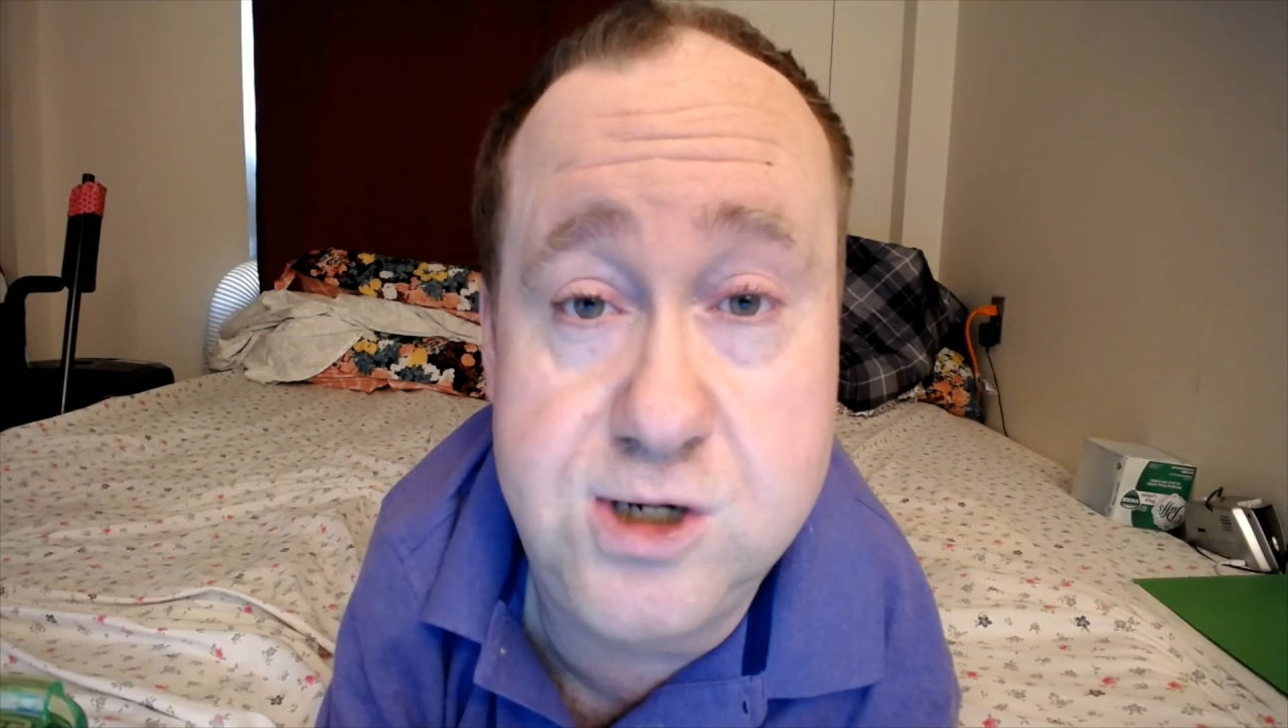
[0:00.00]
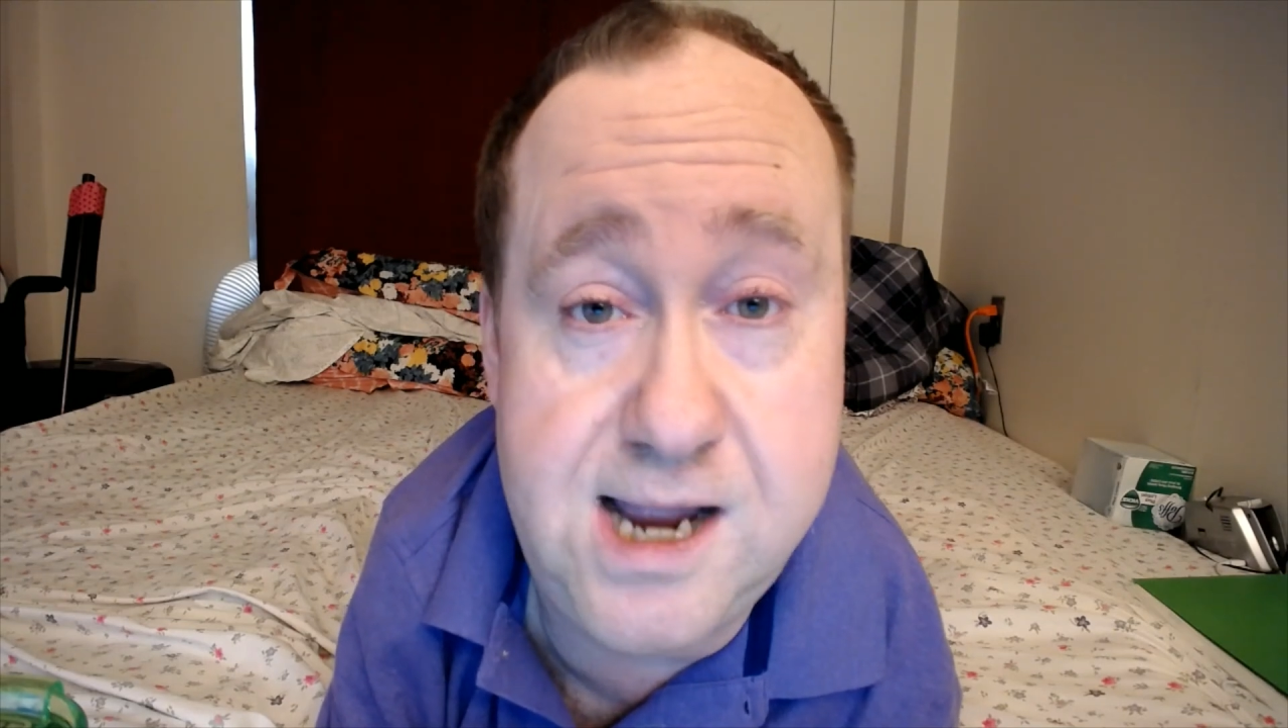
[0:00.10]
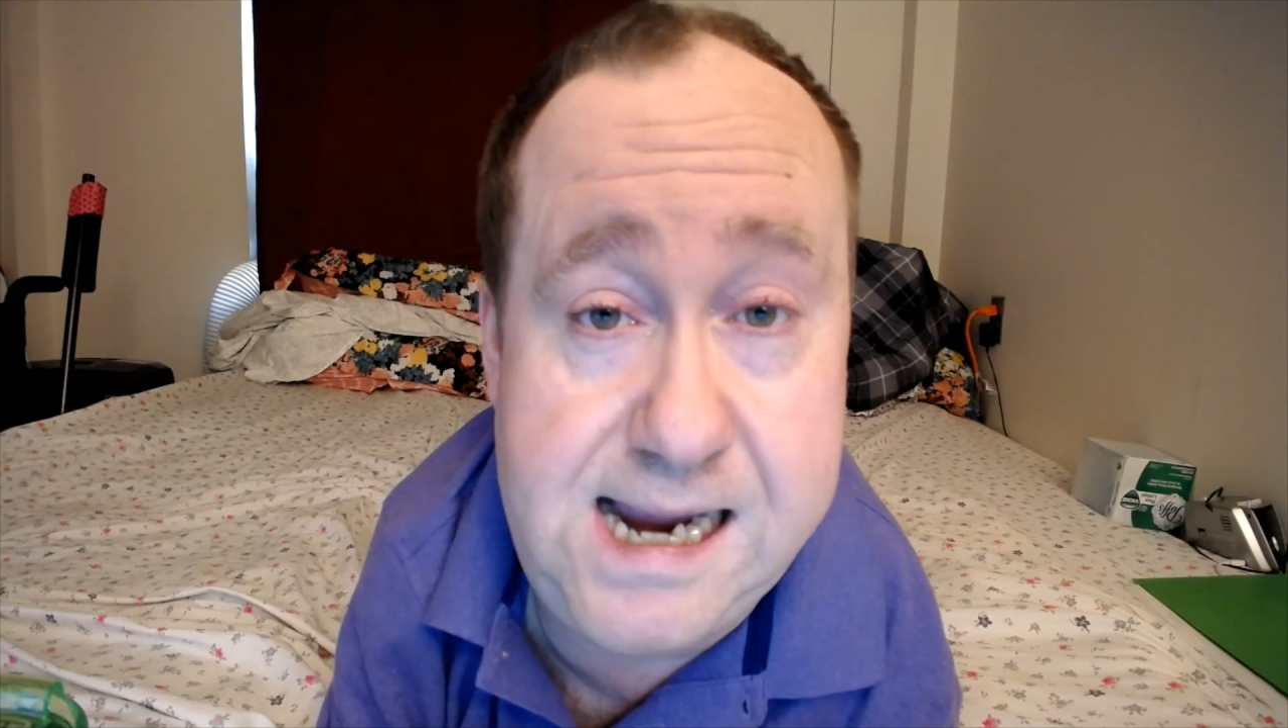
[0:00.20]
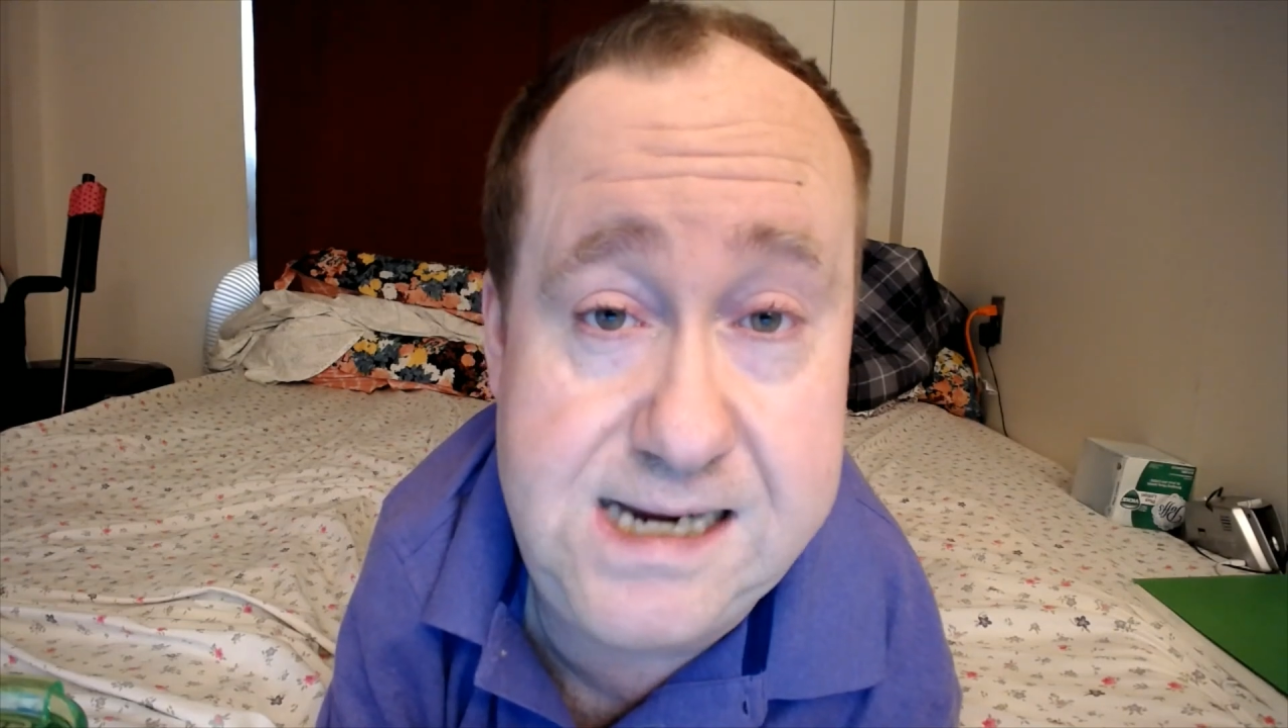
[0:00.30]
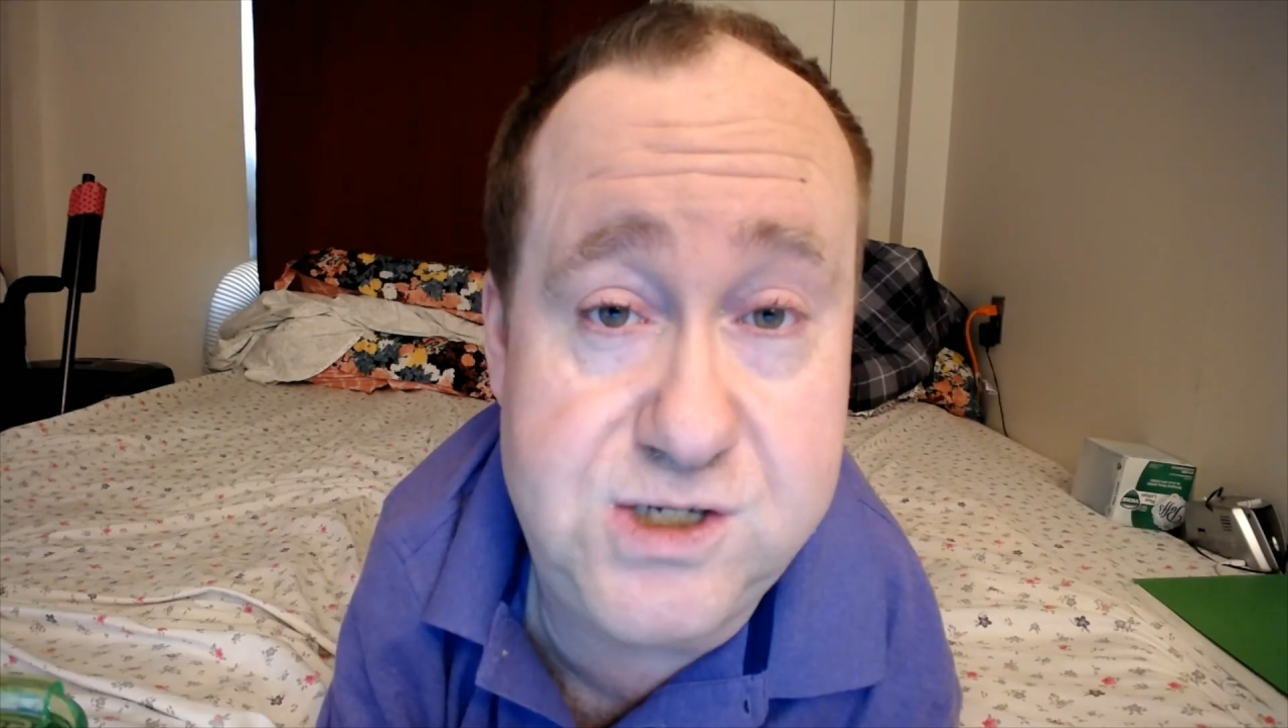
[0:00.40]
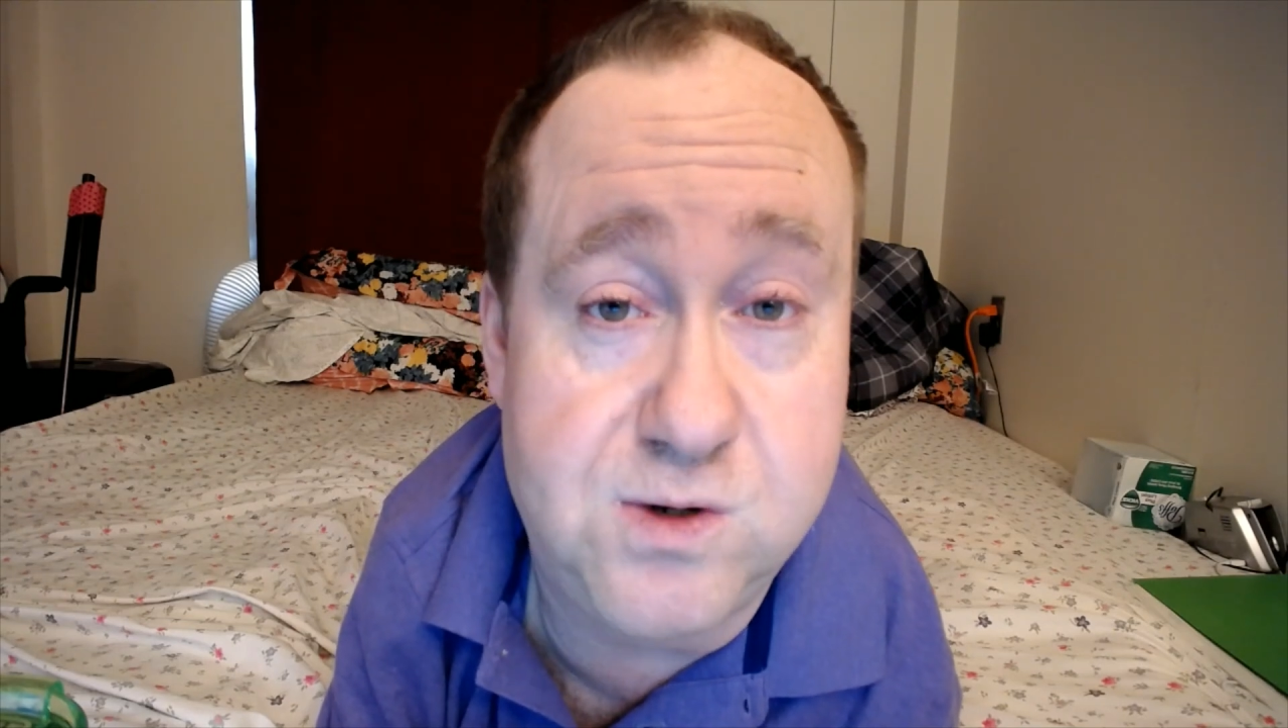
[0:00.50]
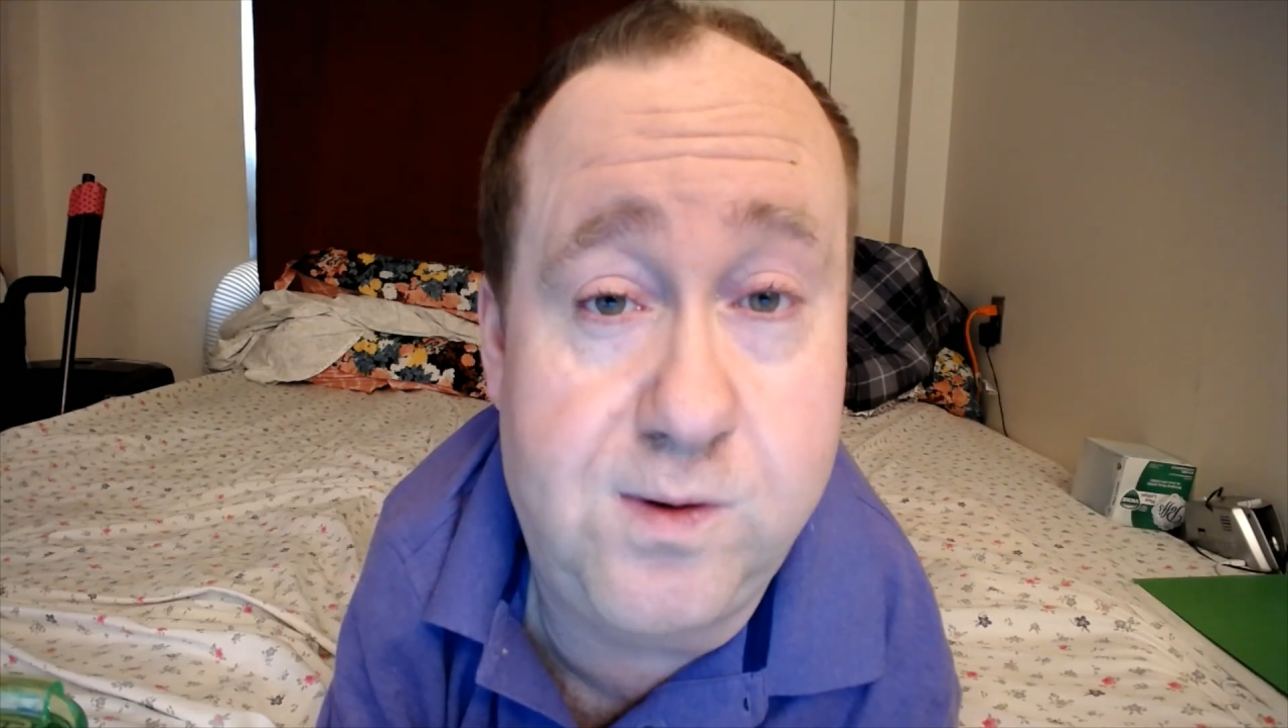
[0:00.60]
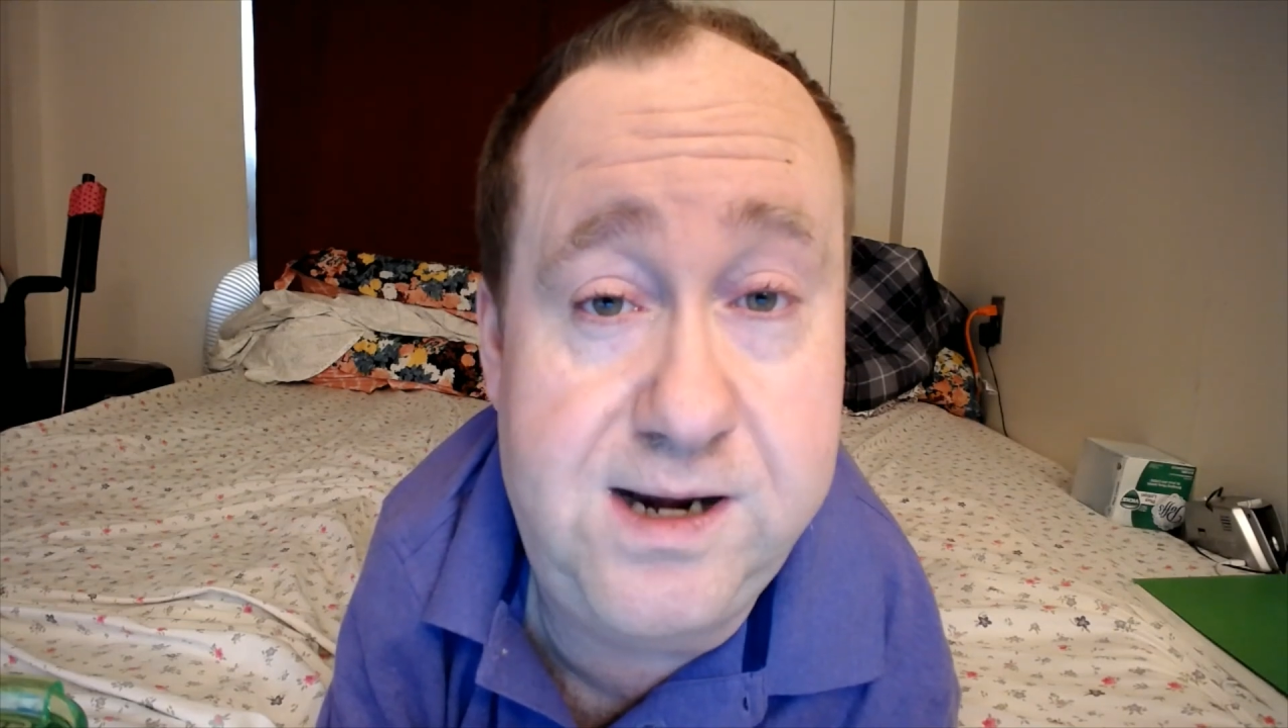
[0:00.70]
dice or